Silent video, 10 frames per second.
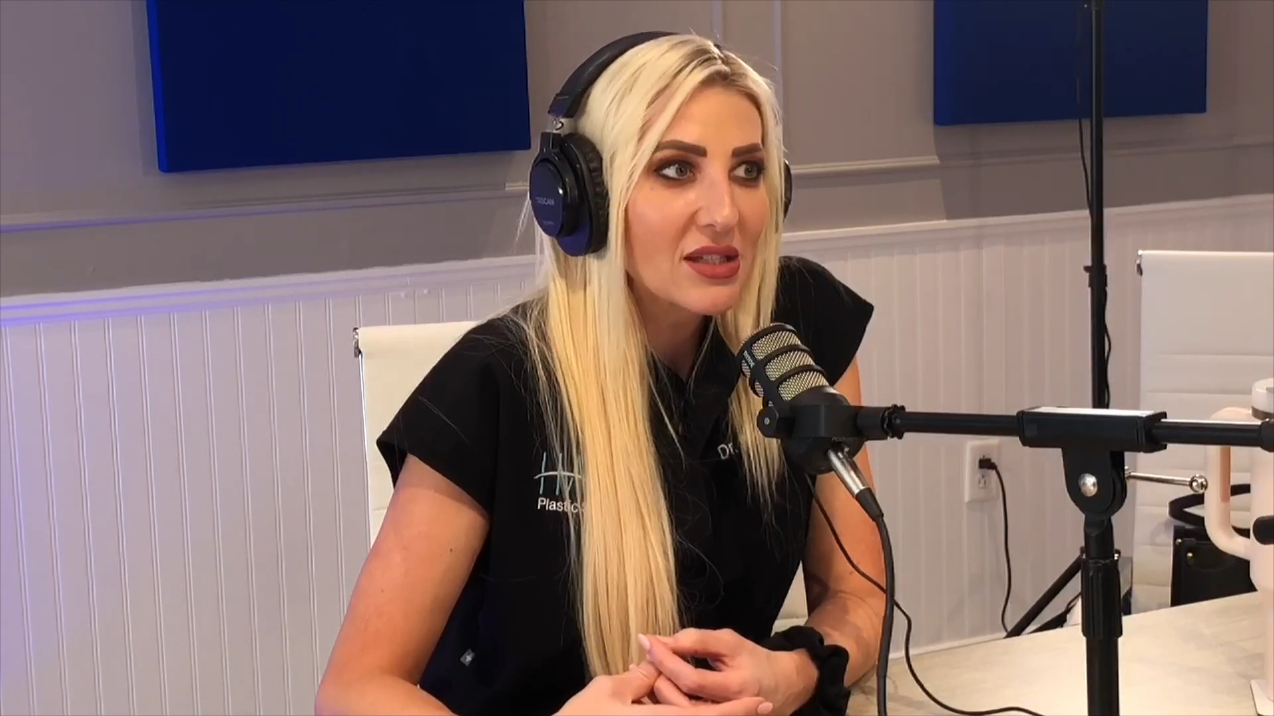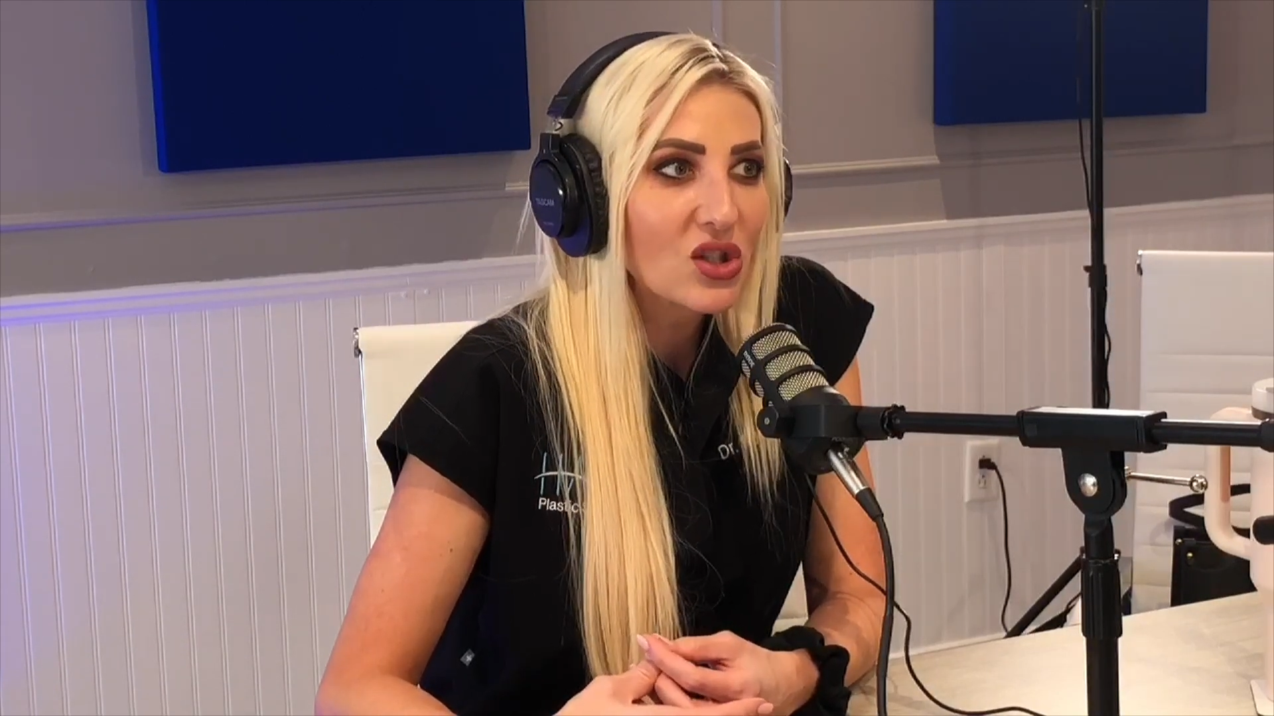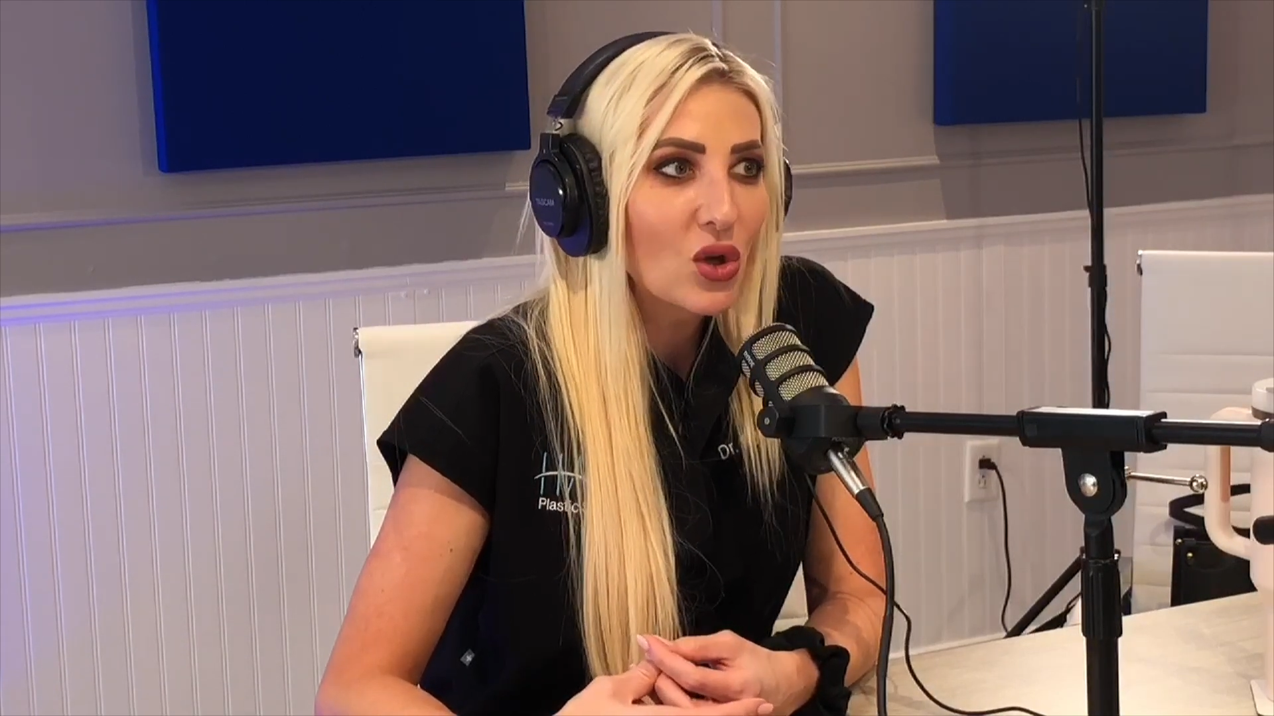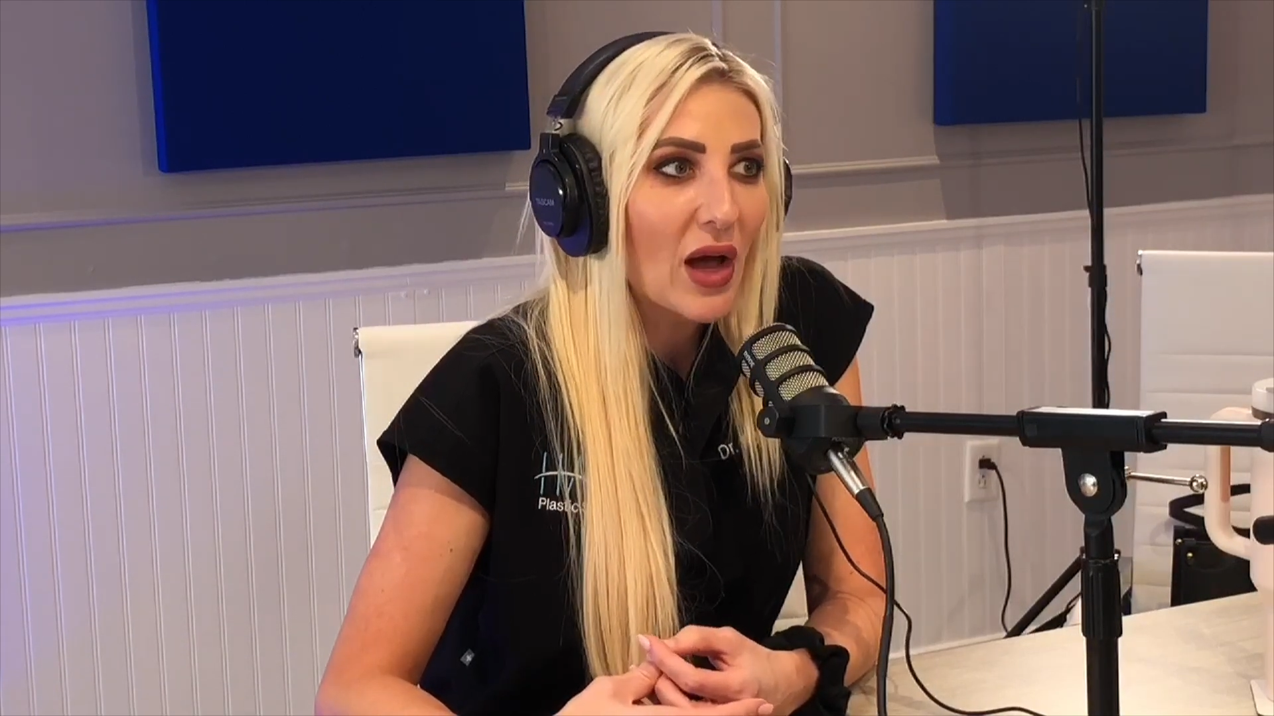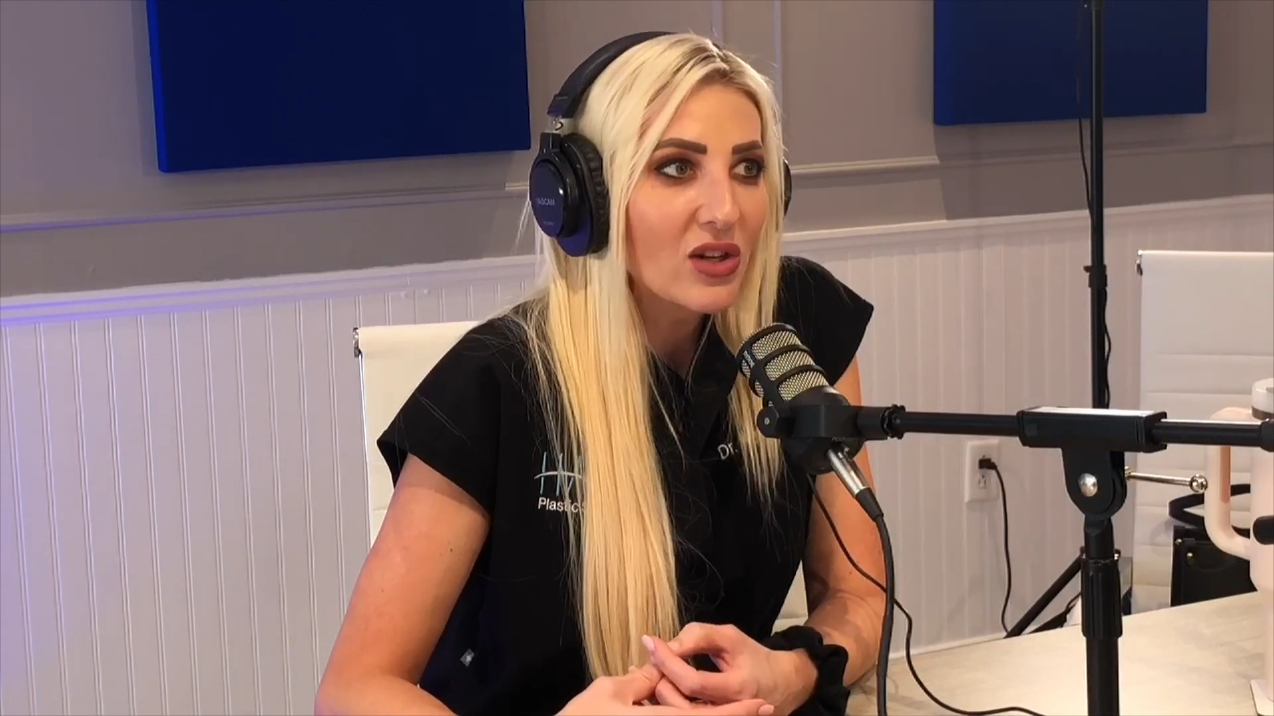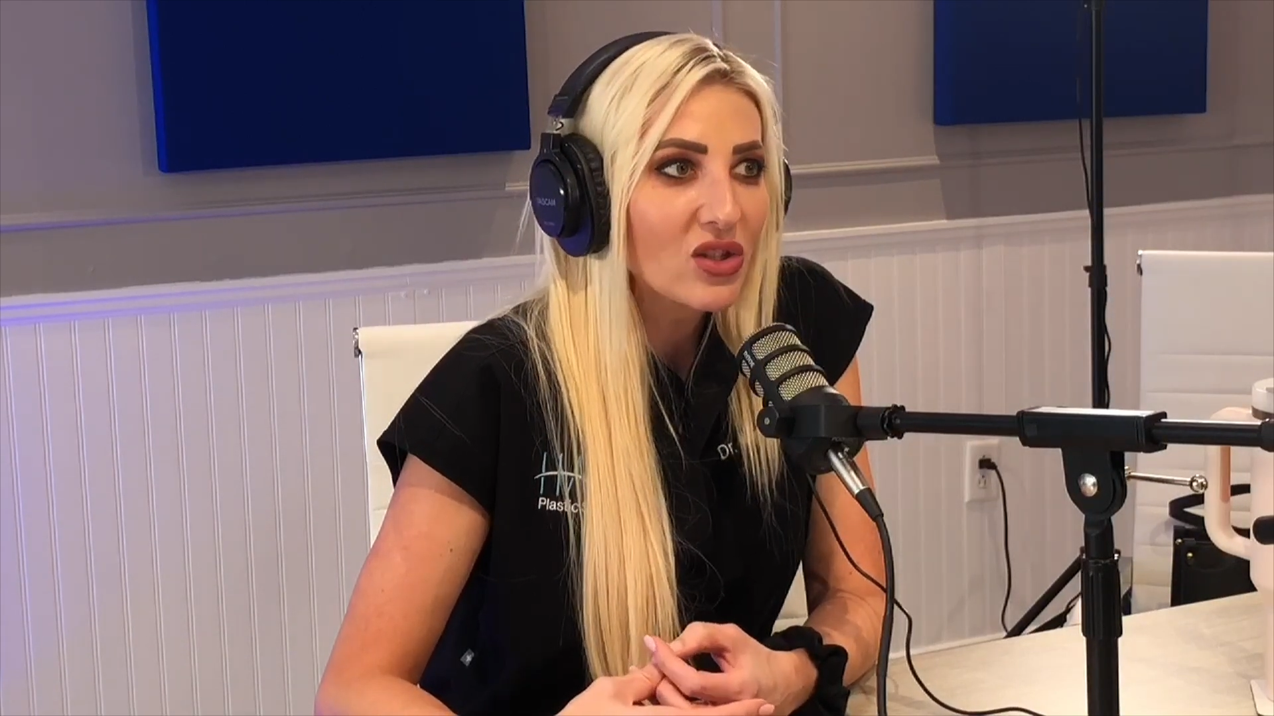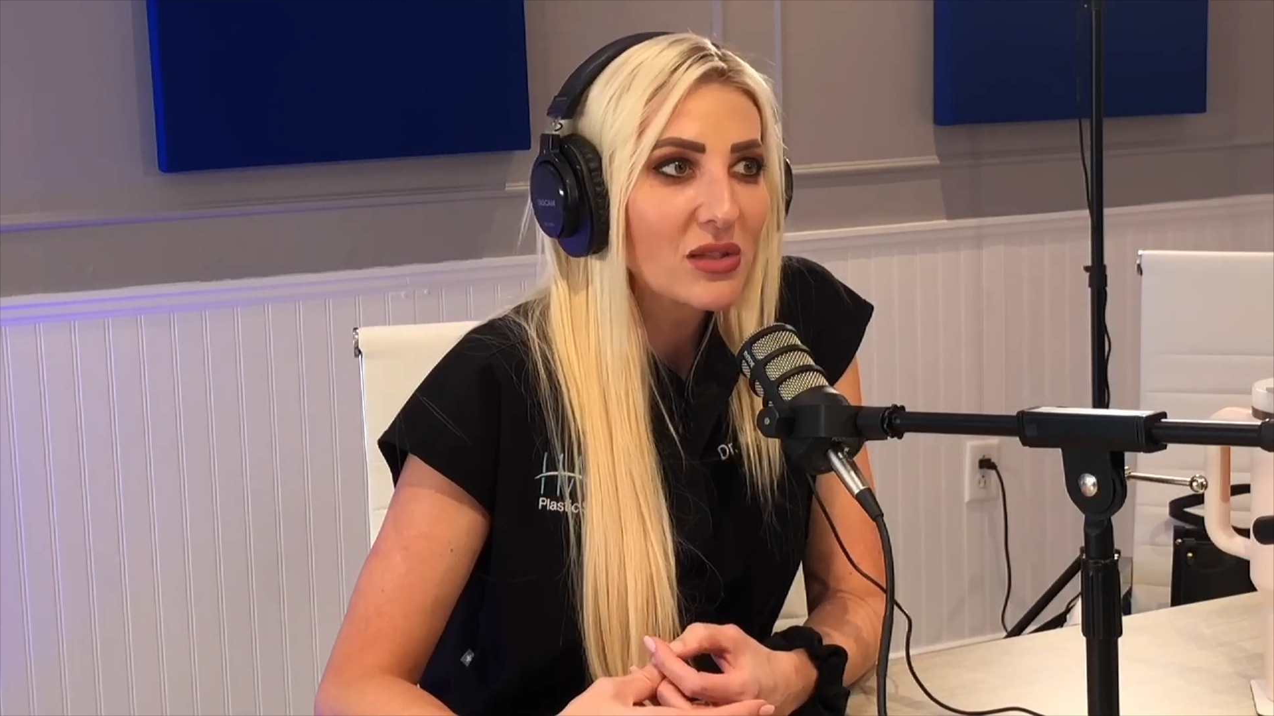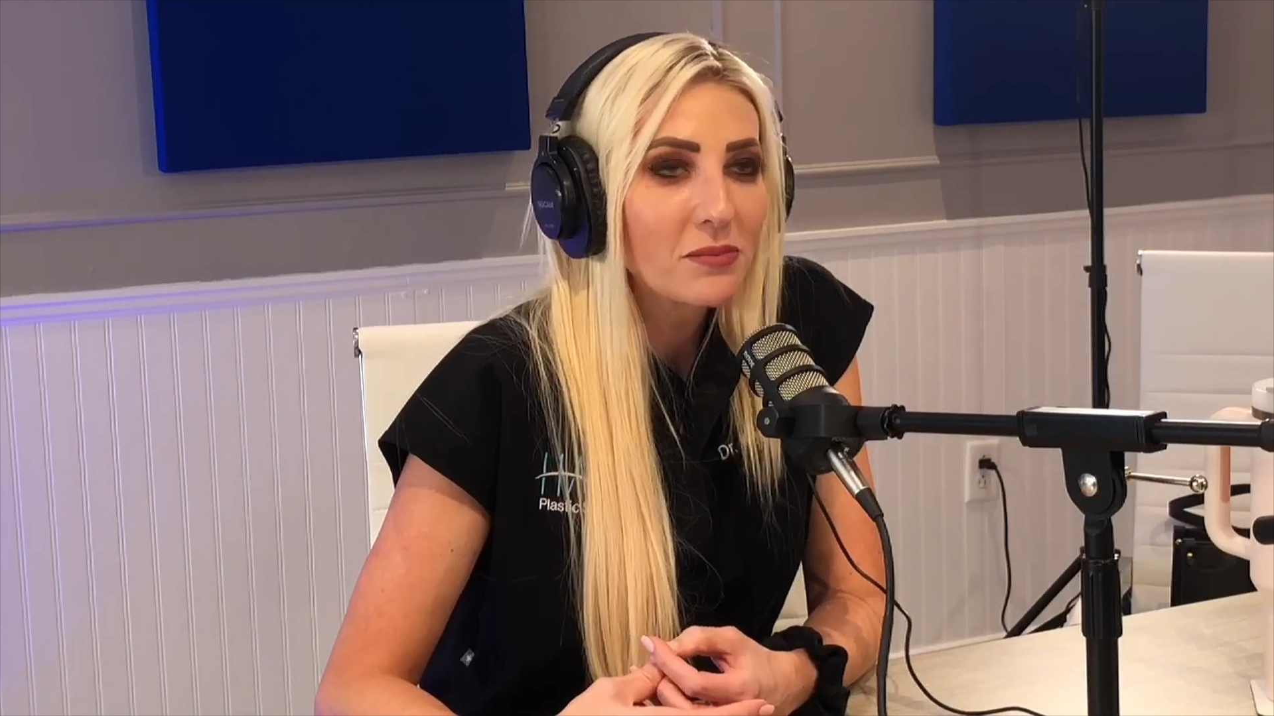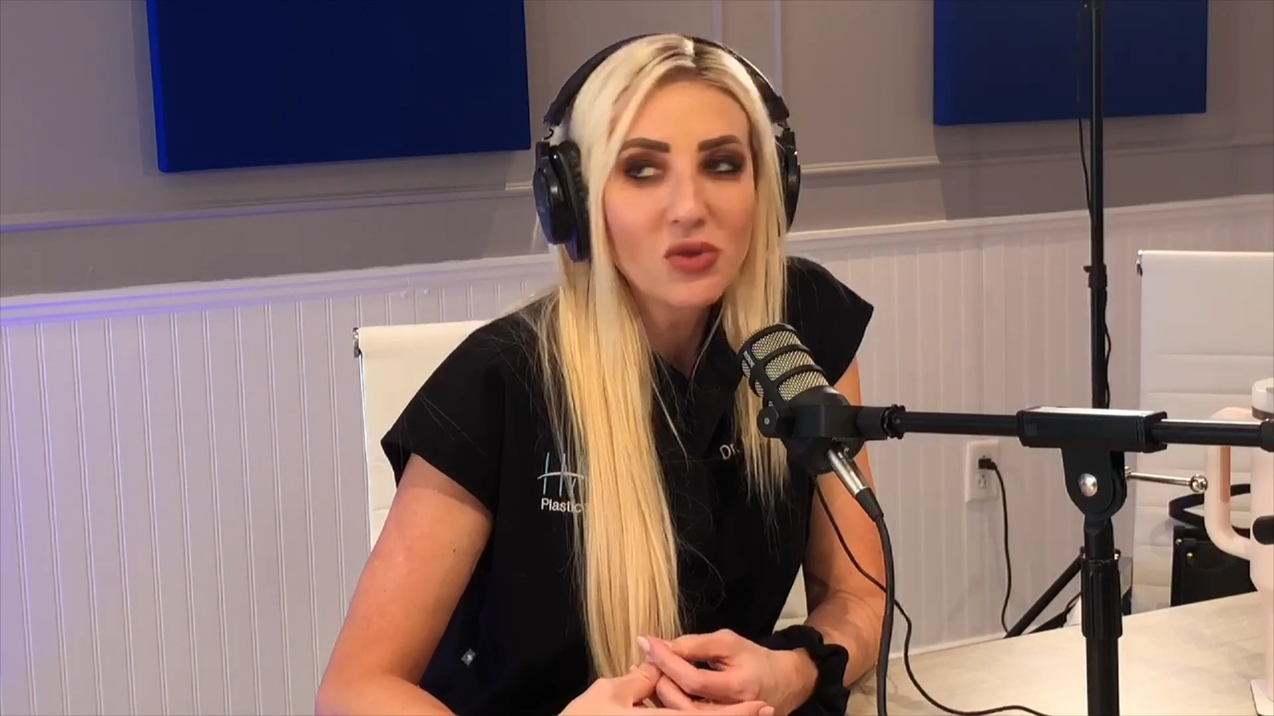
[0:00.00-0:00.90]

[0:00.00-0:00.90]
So actually